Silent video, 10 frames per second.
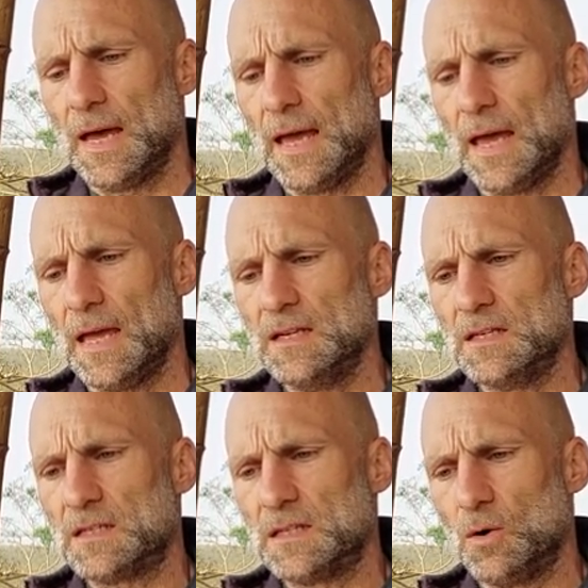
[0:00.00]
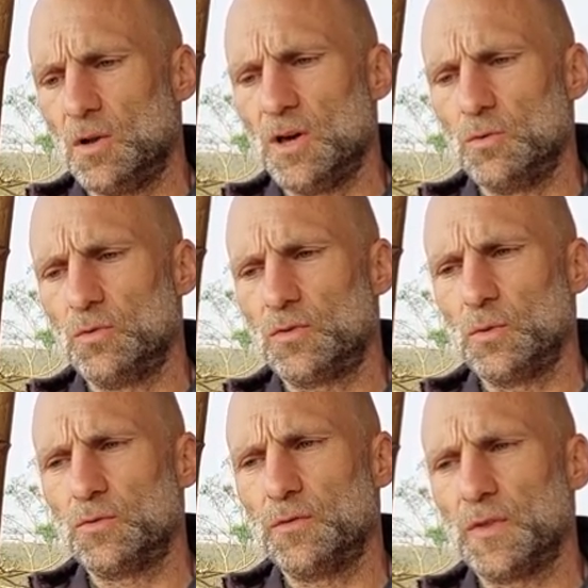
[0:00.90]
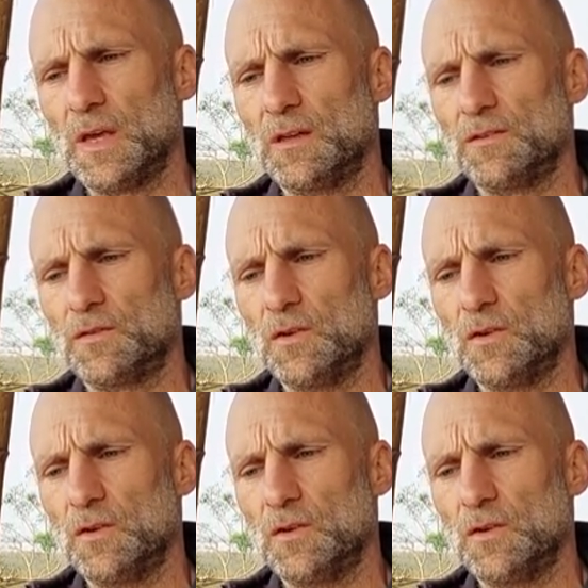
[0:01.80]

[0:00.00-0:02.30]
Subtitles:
and they'll learn all sorts of things